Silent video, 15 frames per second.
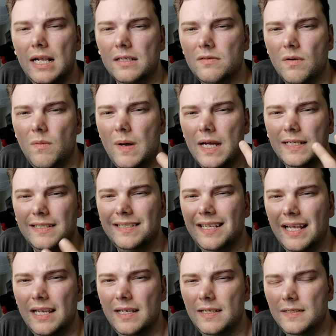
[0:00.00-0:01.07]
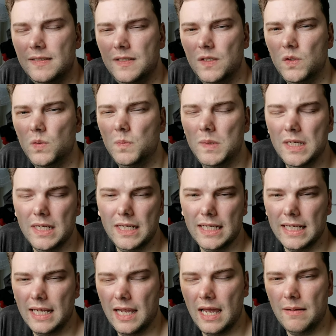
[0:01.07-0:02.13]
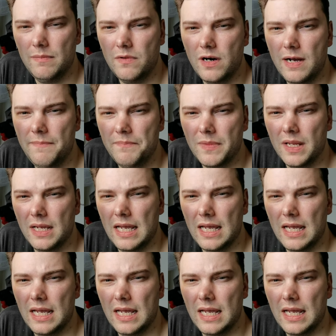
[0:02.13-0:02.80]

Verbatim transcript: ultra wide tele zoom camera